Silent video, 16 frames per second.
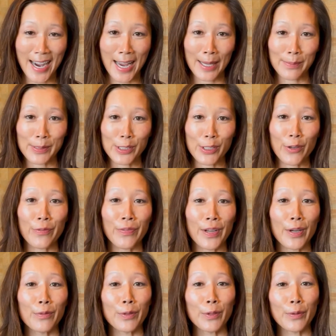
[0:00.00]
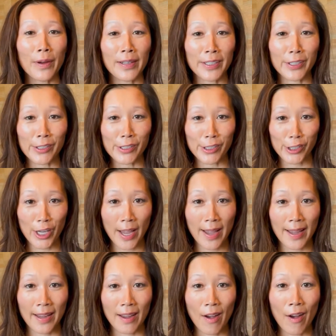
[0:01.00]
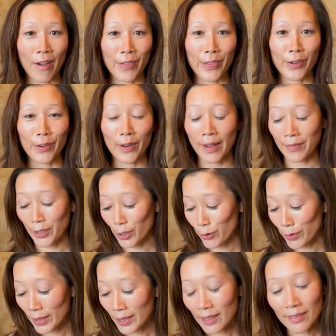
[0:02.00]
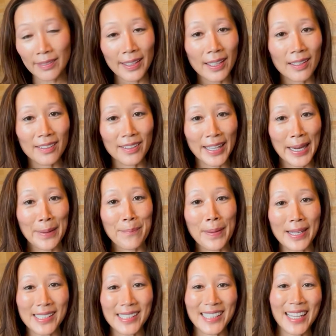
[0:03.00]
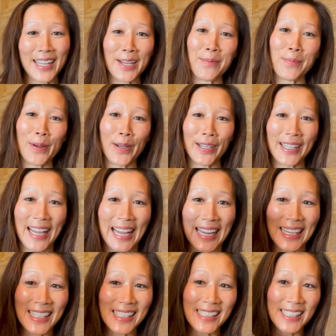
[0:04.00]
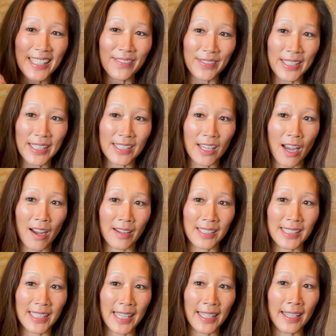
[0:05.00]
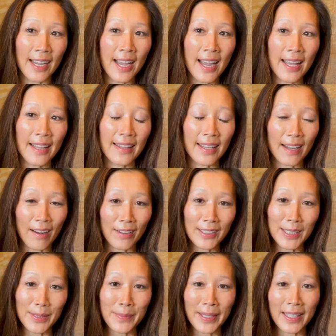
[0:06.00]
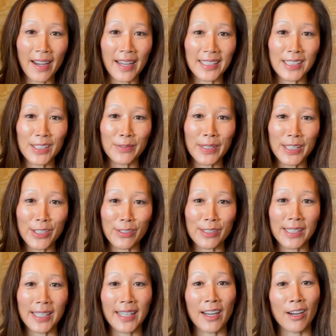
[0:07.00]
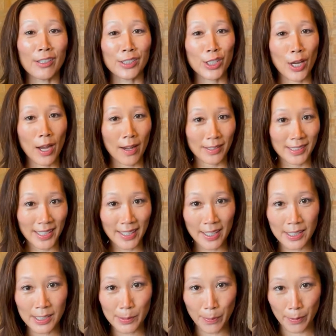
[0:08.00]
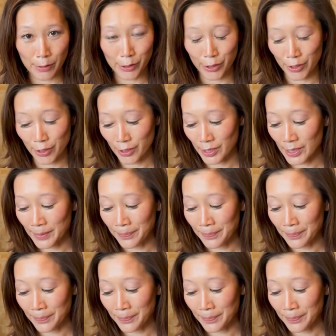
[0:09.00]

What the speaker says: am Sophia Ruan Gushée, author of the critically acclaimed bestselling book, A to Z of Detoxing, the ultimate guide to reducing our toxic exposures.